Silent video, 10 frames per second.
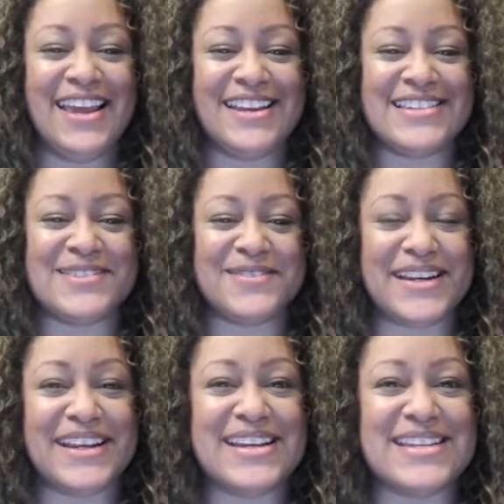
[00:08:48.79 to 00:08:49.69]
It is
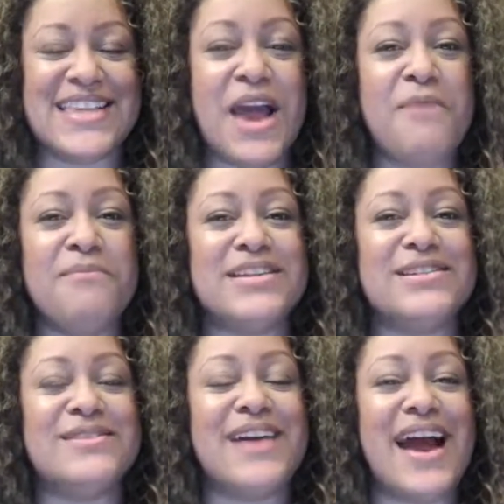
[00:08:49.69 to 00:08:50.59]
what it is.
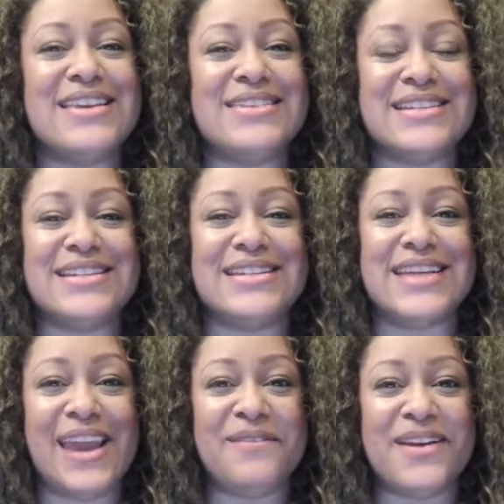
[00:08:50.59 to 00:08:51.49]
But you guys,
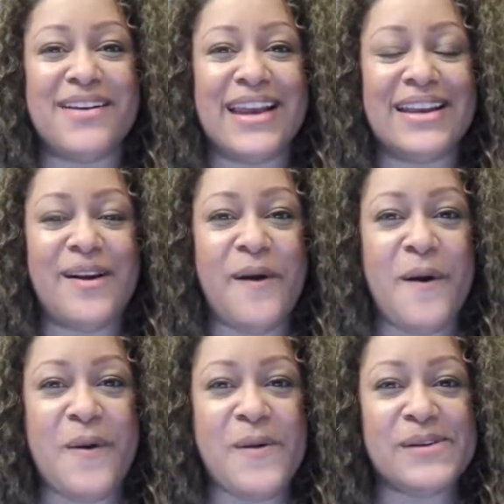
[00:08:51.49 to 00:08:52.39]
today we are in a
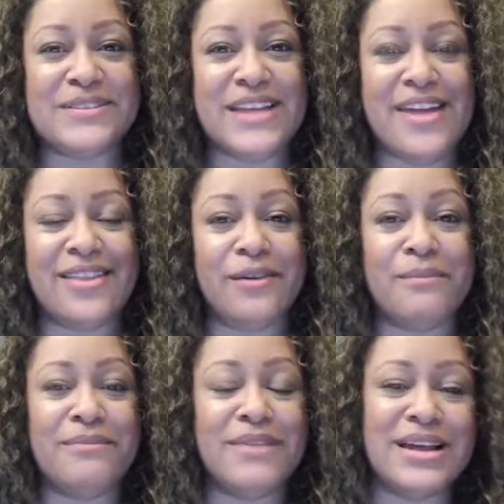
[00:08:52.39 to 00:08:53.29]
whole
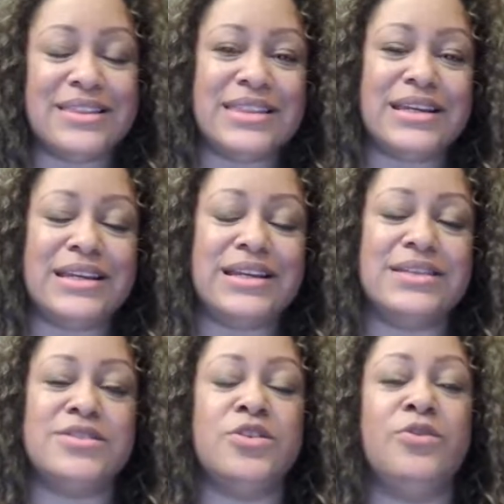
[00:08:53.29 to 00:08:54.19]
nother month. It
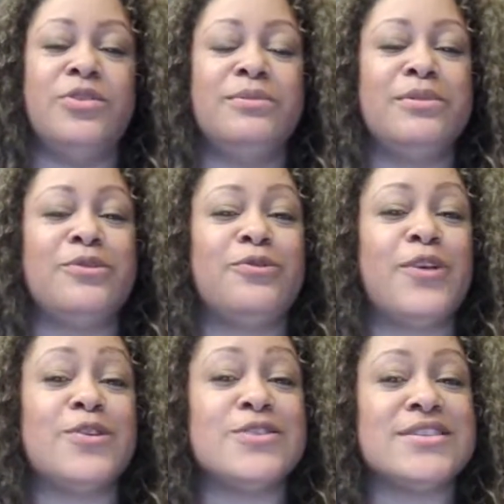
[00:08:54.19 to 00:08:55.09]
is November
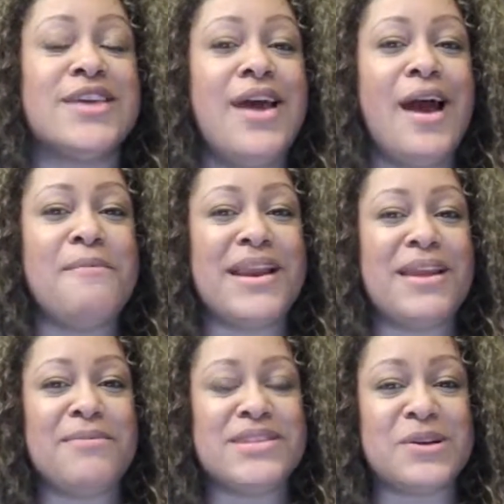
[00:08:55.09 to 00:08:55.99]
1st. My
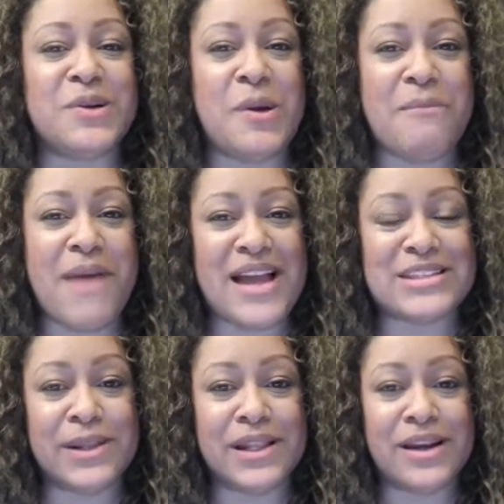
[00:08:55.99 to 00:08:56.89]
name is NiKole
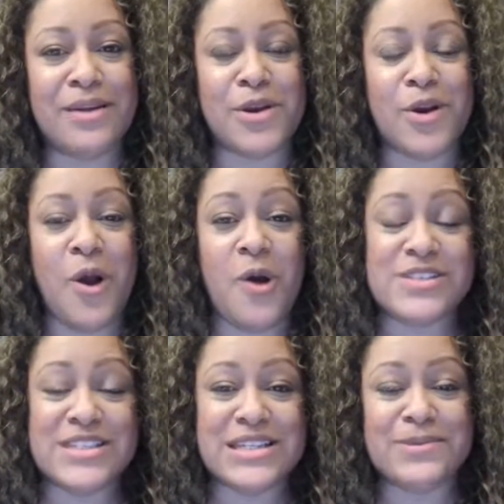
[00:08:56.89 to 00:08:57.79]
Maxwell, and I'm your
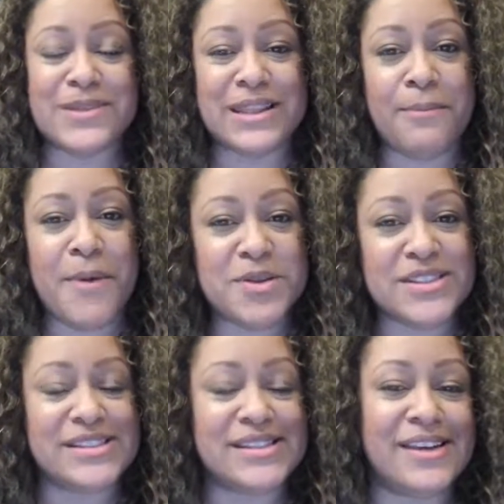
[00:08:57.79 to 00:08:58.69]
hostess with the
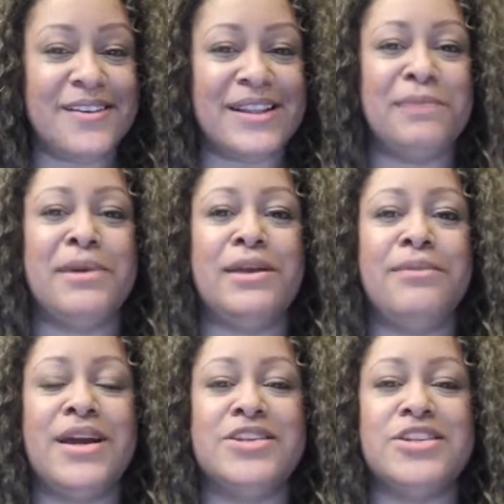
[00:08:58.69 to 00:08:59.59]
mostest here at the Meta
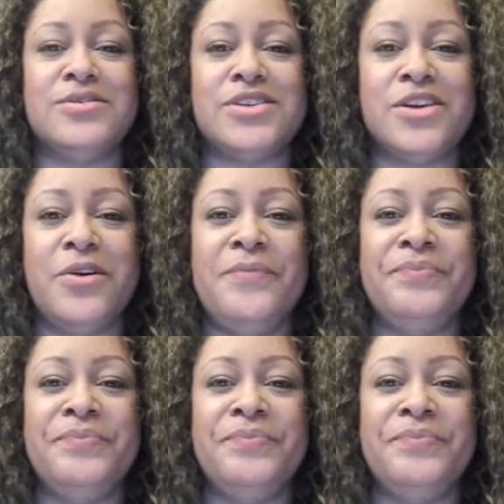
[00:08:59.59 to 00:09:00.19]
Mind Shift Show.